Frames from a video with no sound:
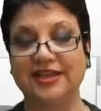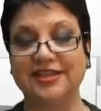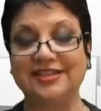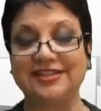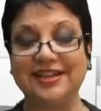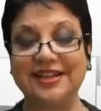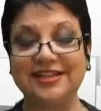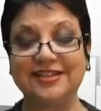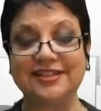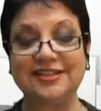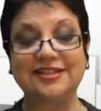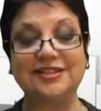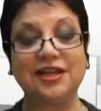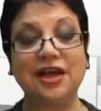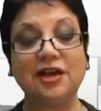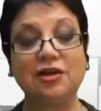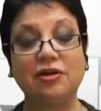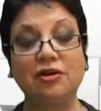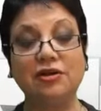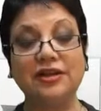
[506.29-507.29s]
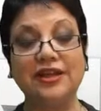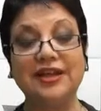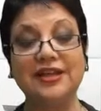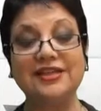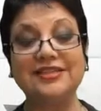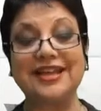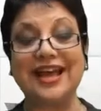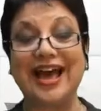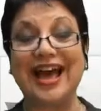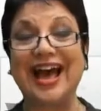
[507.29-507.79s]
since not only
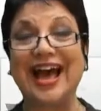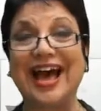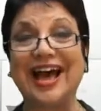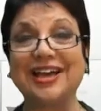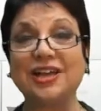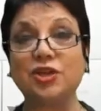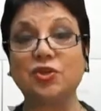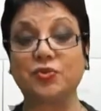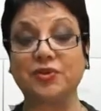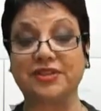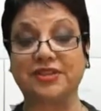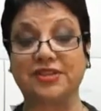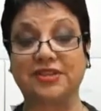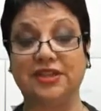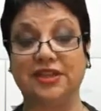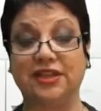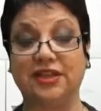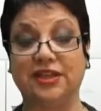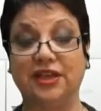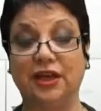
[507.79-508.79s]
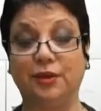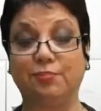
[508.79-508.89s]
is accuracy